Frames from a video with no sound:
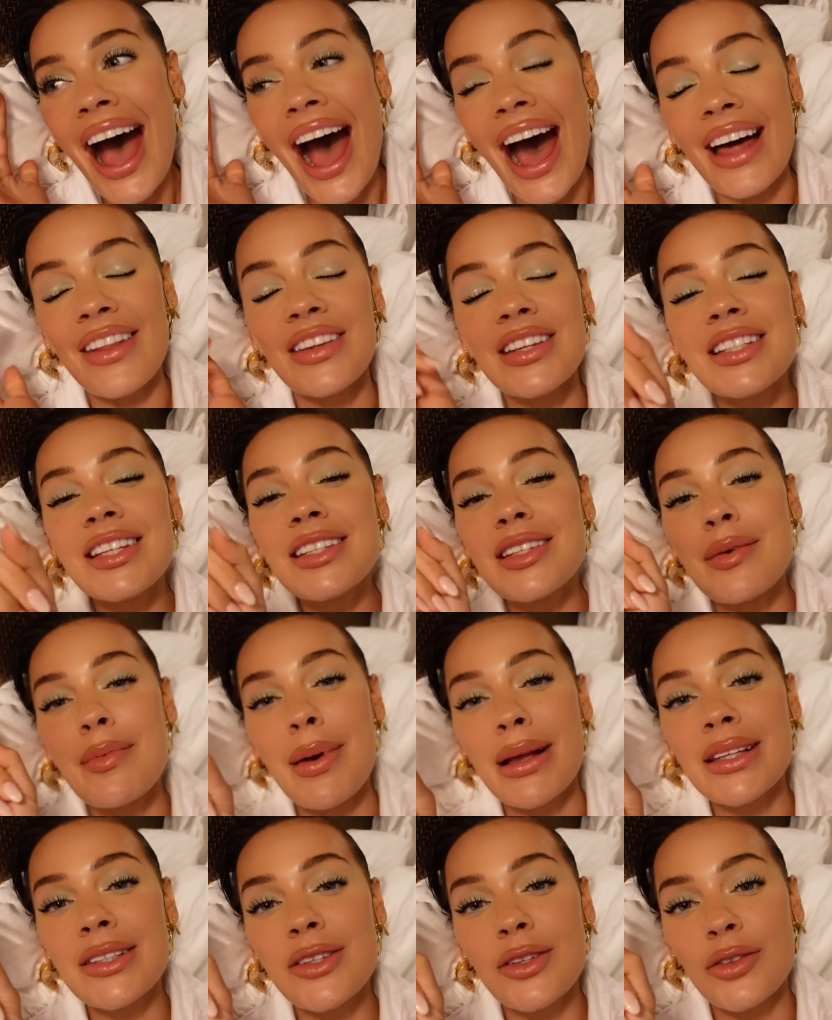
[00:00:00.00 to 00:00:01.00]
And this is a
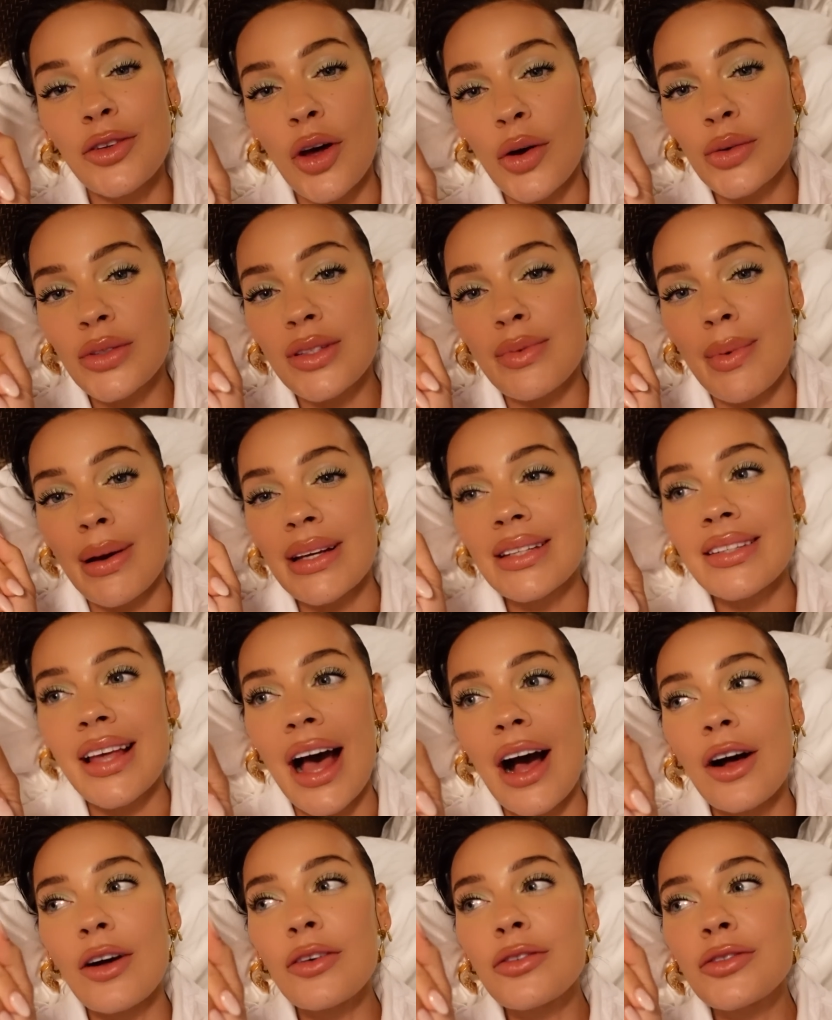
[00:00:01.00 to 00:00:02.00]
mental note to
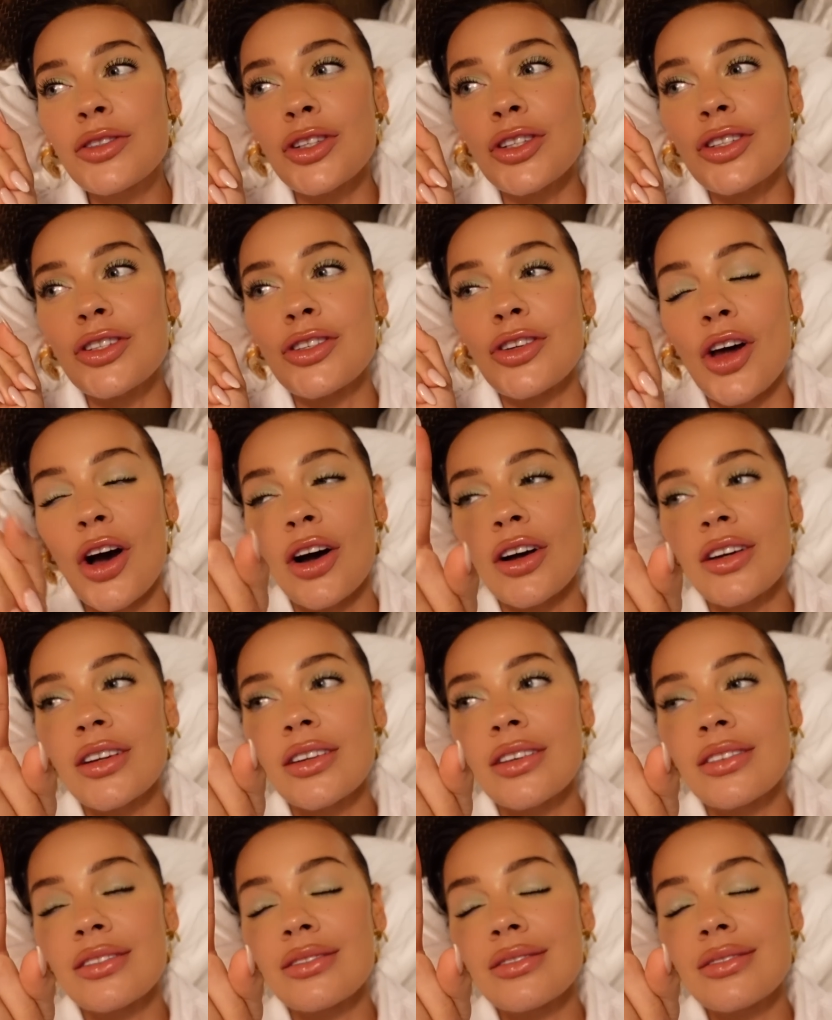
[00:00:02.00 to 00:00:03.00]
myself, just not
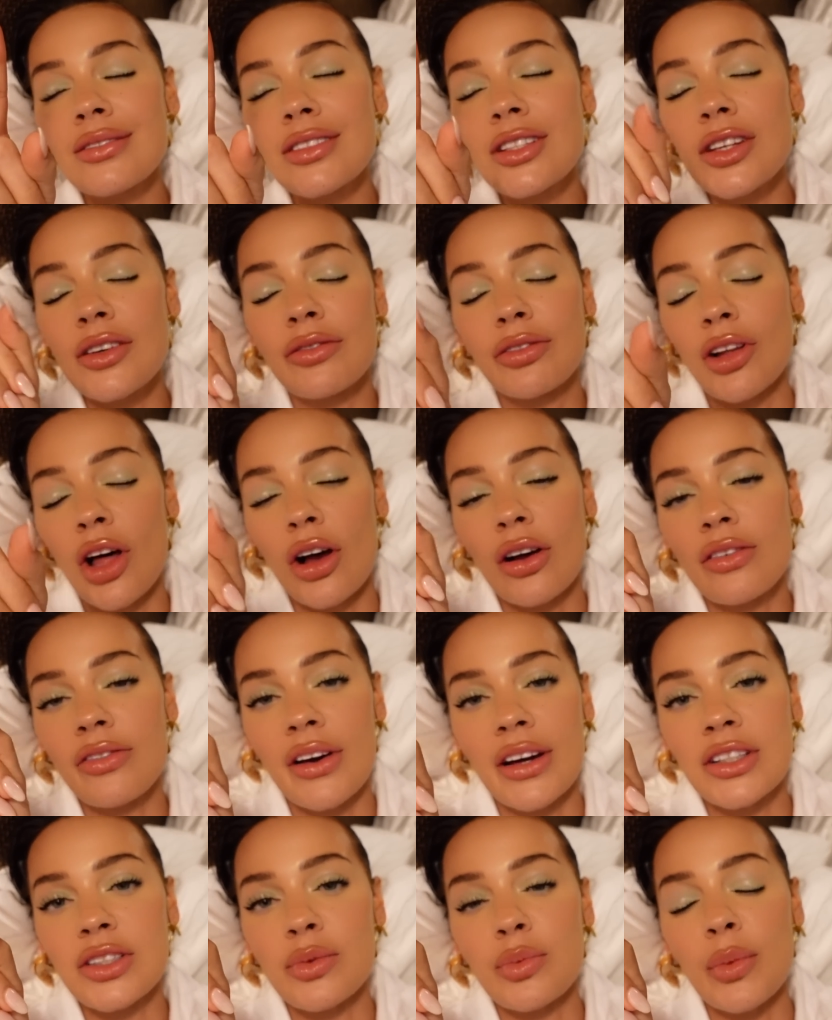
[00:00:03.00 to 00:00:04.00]
to vlog
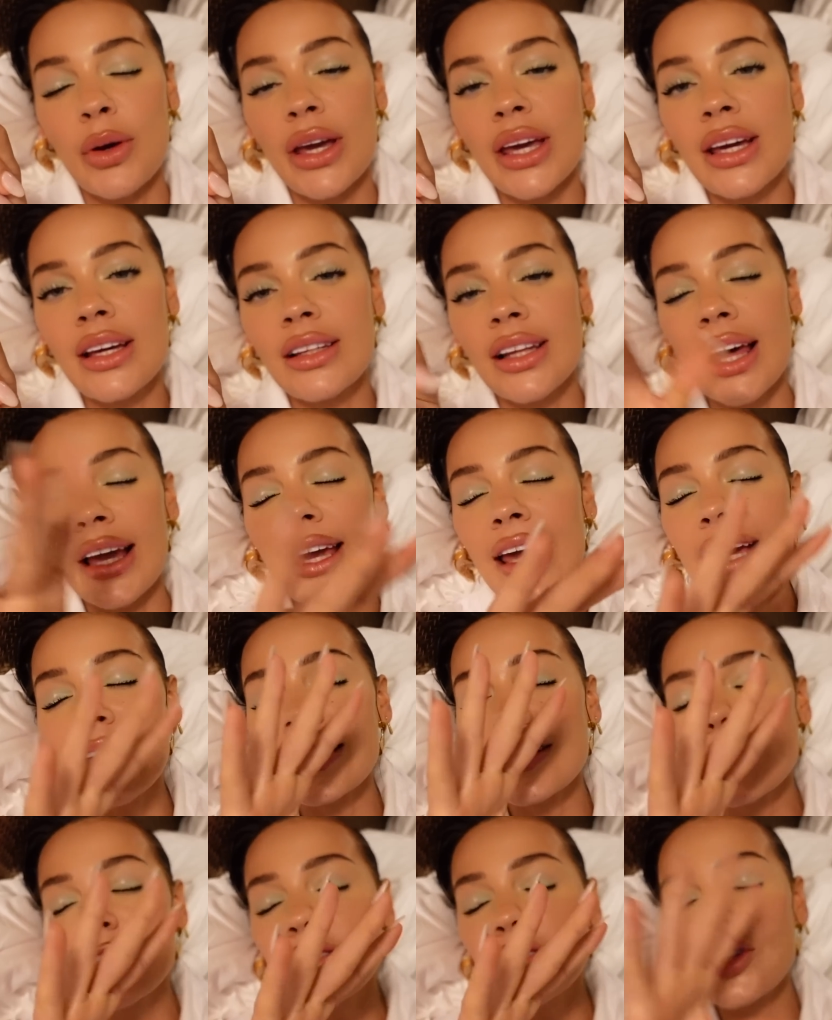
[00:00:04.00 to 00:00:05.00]
Fashion Week. Like,
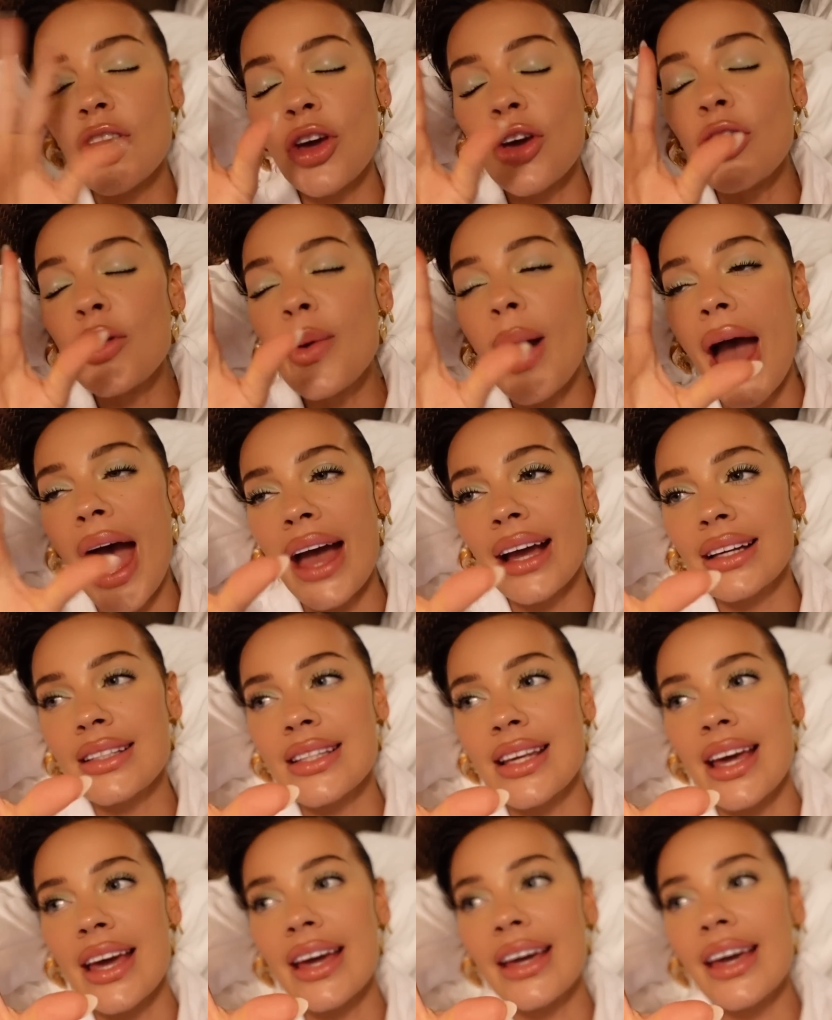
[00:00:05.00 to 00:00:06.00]
it's too
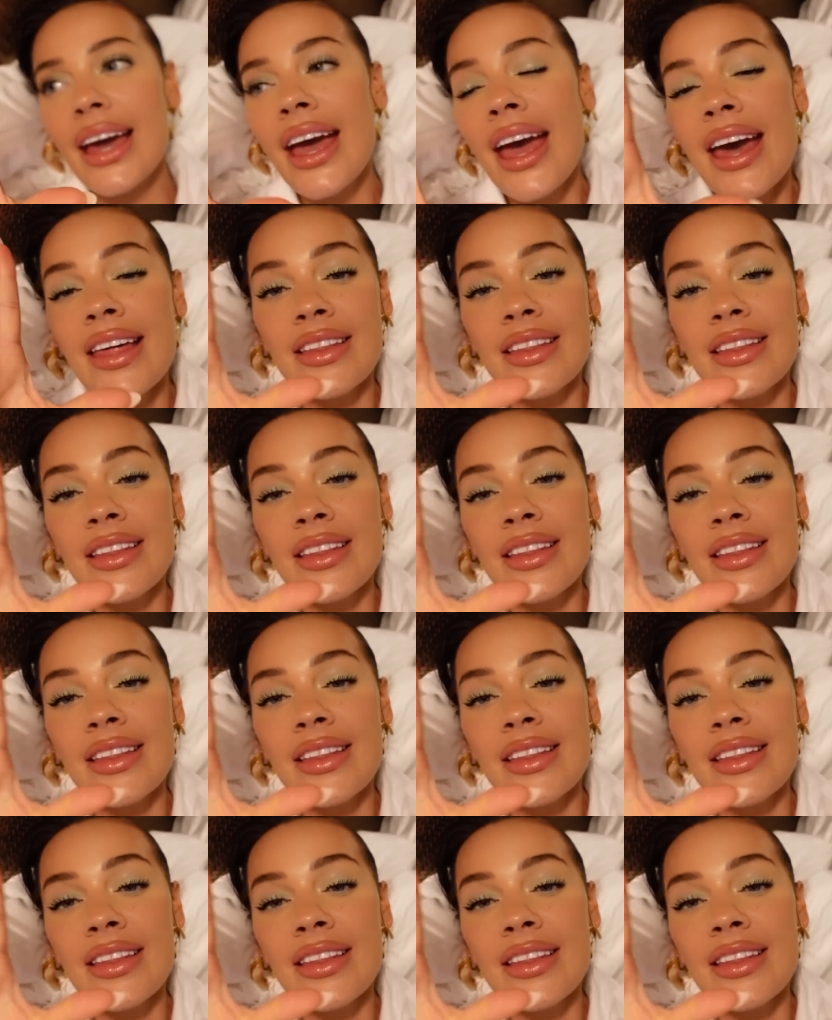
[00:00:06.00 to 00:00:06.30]
hectic.